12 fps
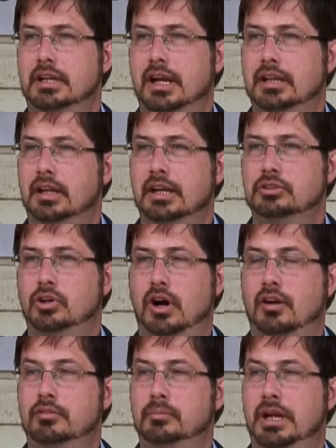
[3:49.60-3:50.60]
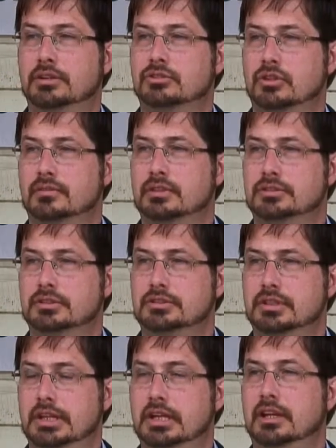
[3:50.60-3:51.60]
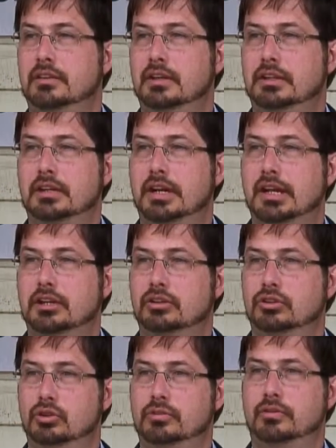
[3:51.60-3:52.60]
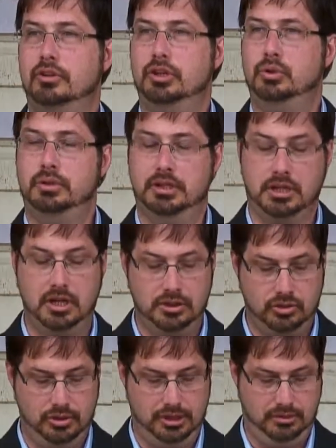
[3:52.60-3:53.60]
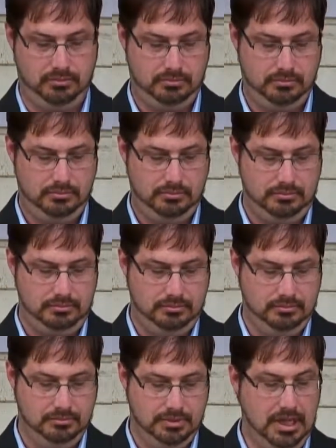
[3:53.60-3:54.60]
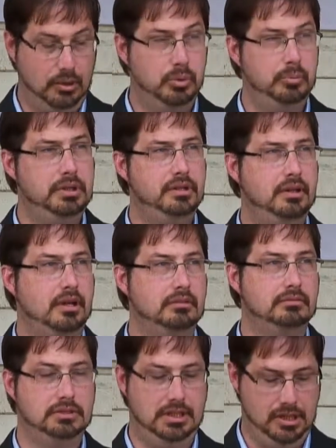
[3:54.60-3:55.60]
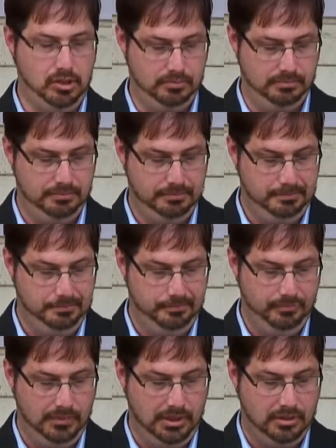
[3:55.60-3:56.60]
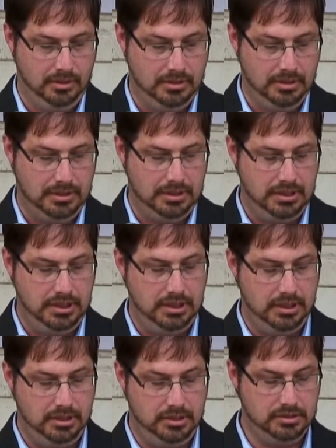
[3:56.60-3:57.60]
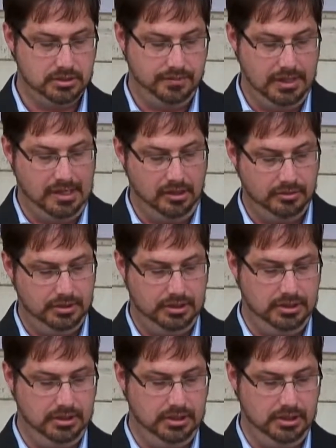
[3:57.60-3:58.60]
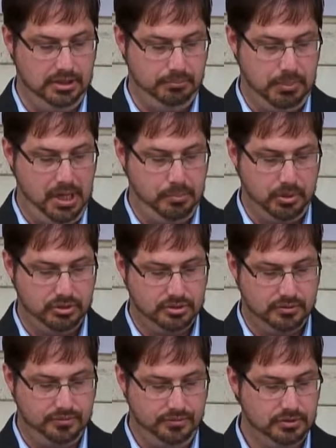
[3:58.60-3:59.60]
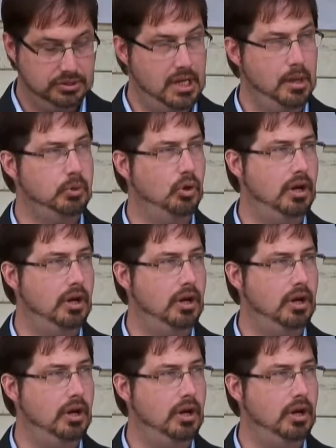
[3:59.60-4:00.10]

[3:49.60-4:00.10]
"I'd like to offer my services to anything that I can do for you in the country. I will be there to help." He is found in the papers of Samuel